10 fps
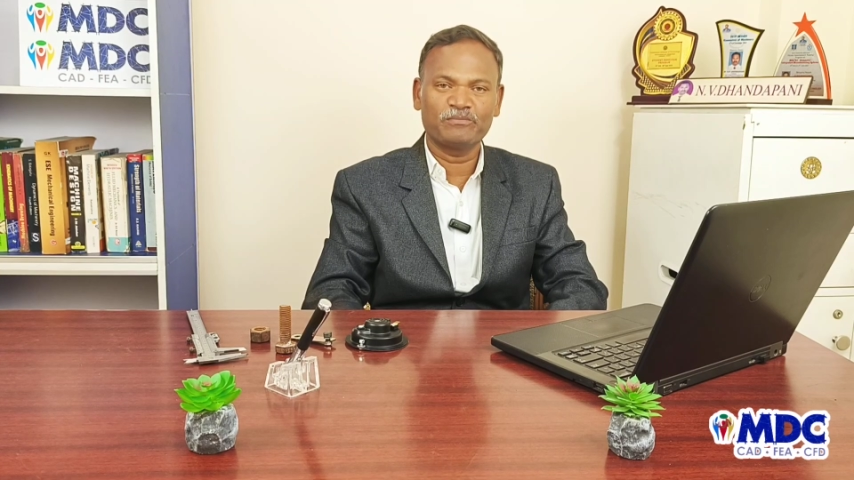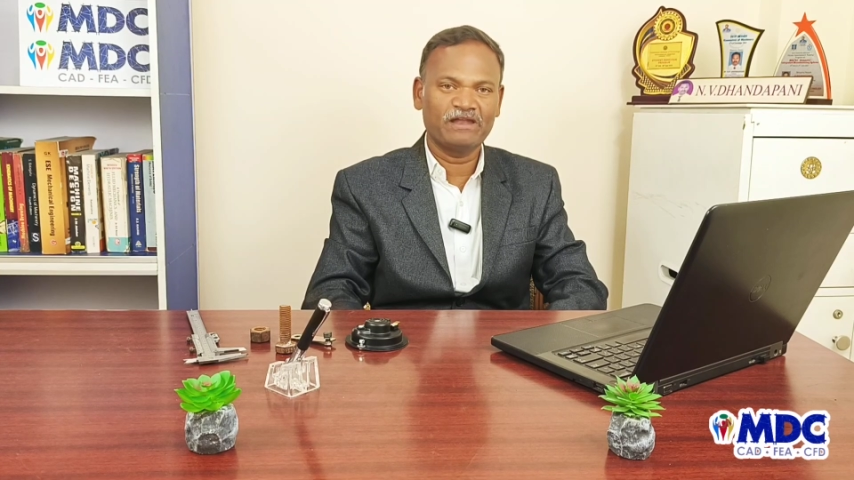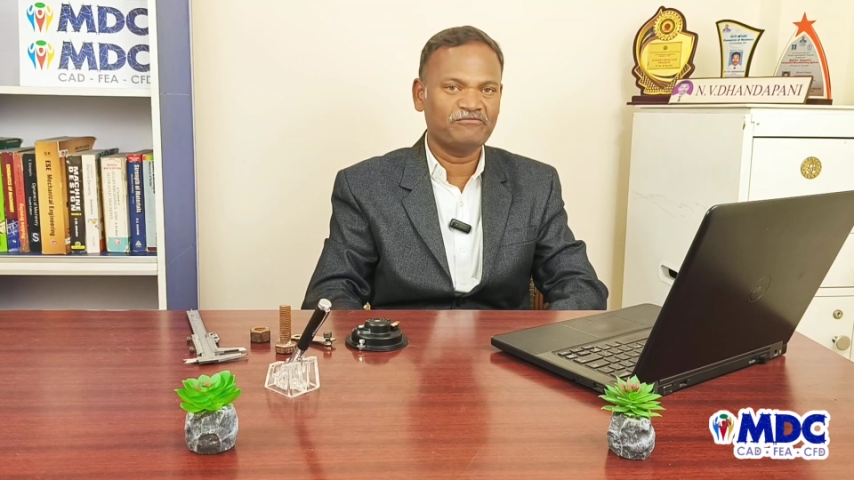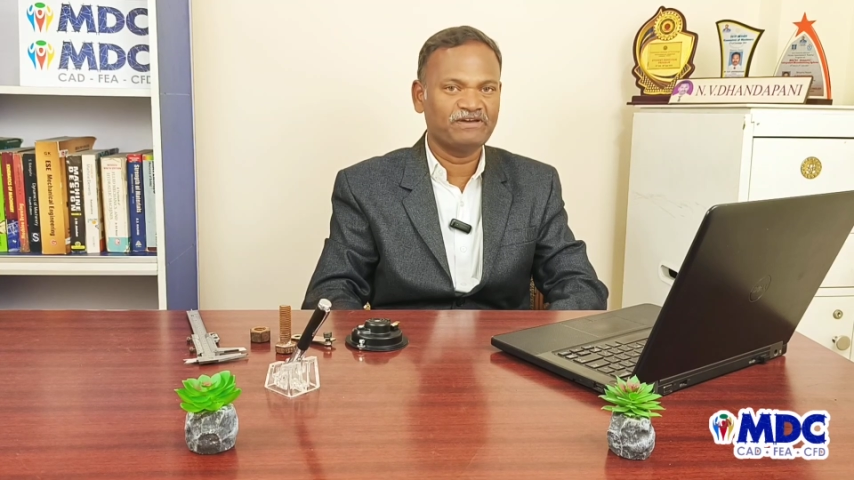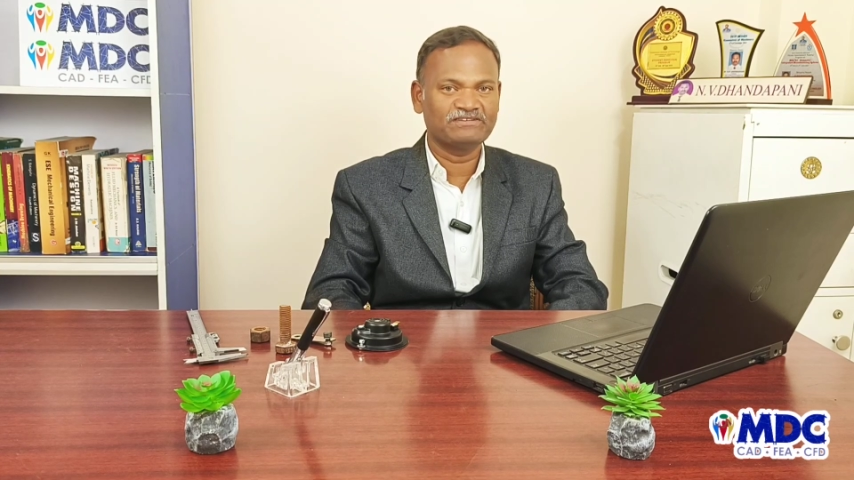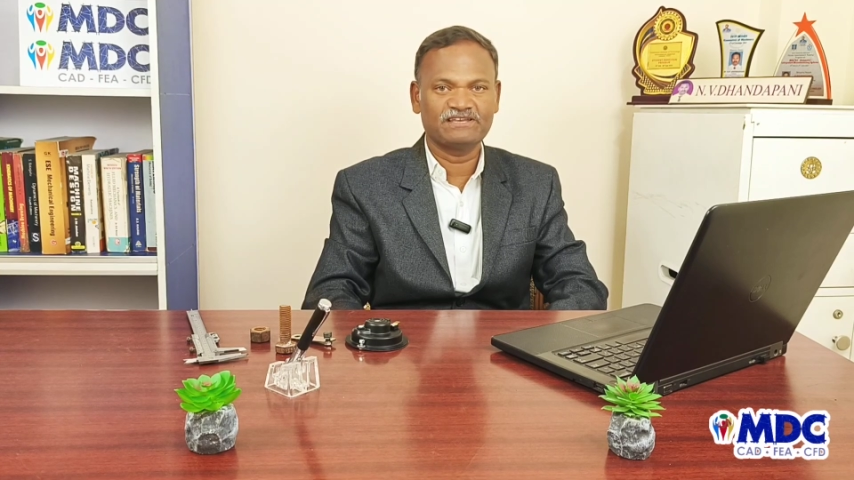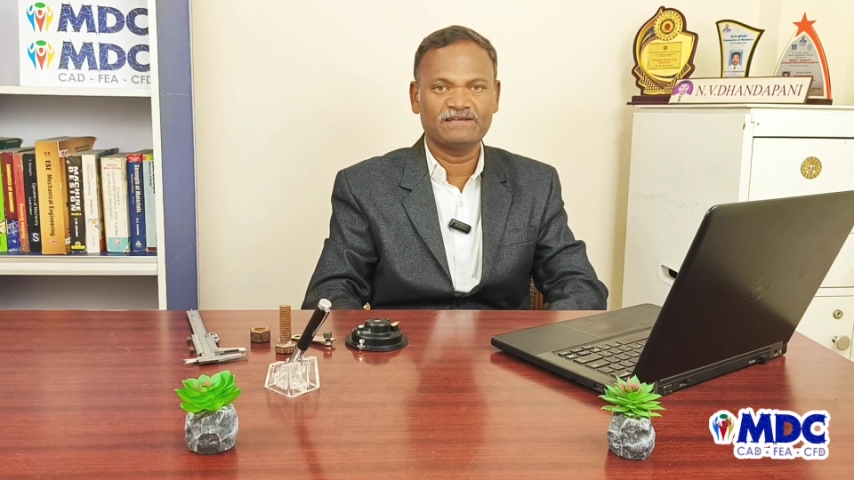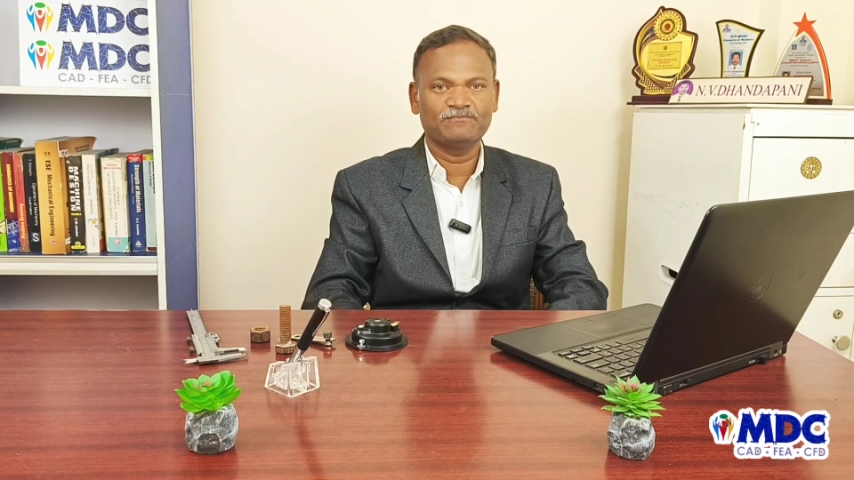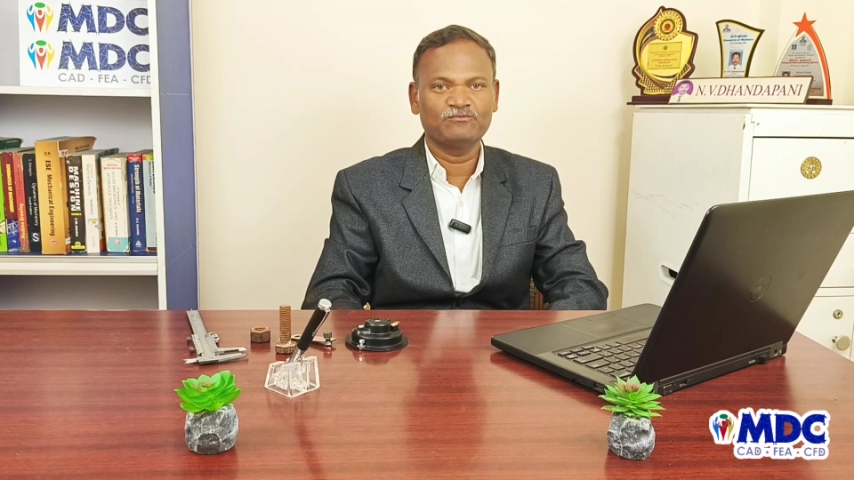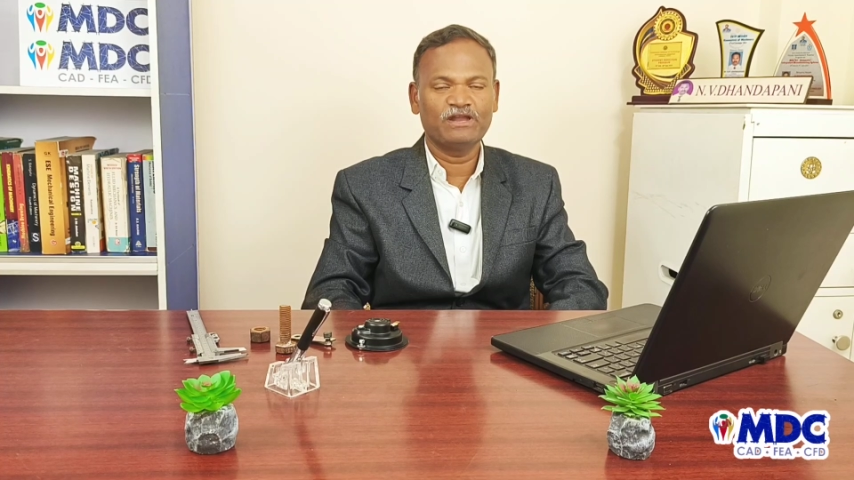
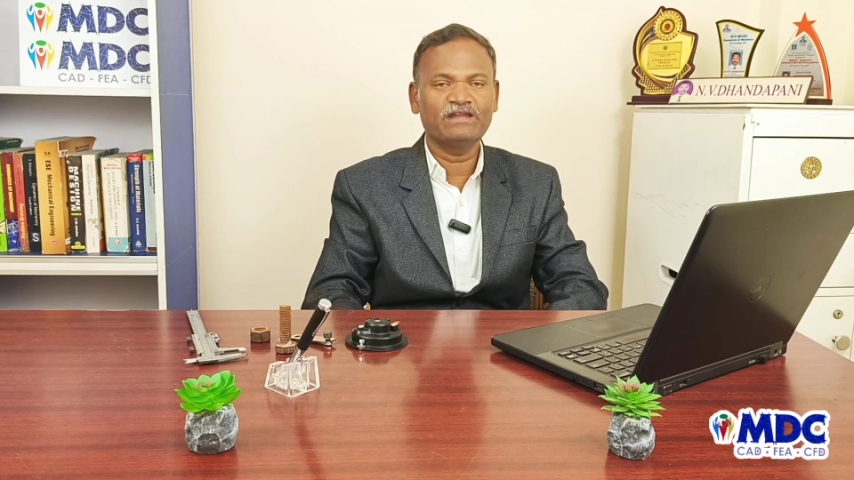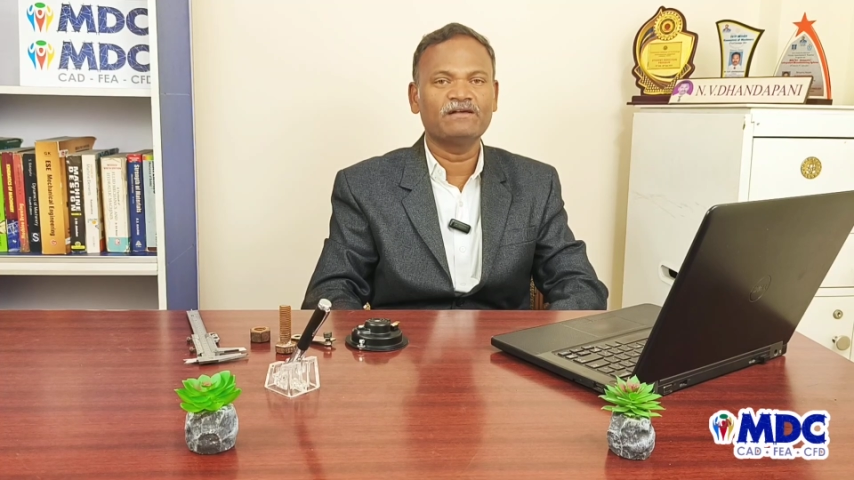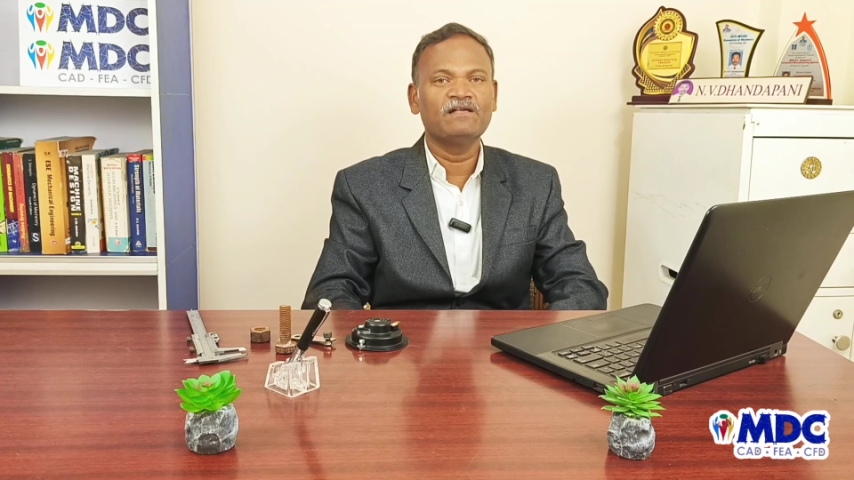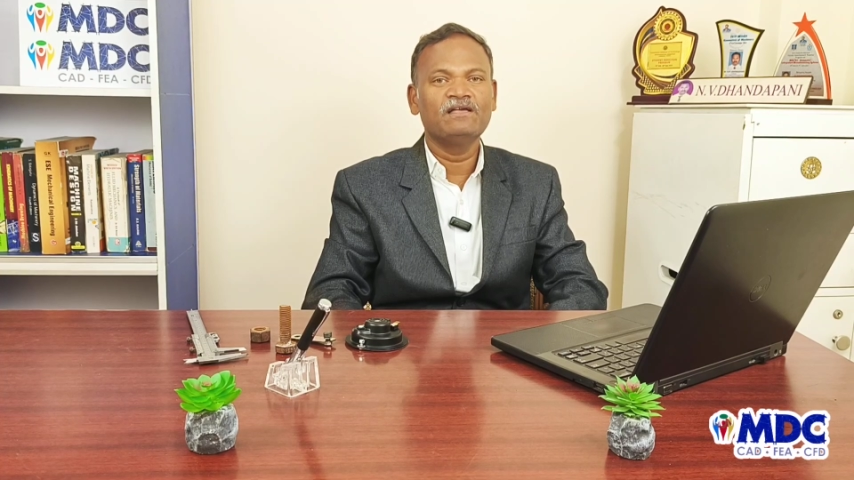manufacturing. Right.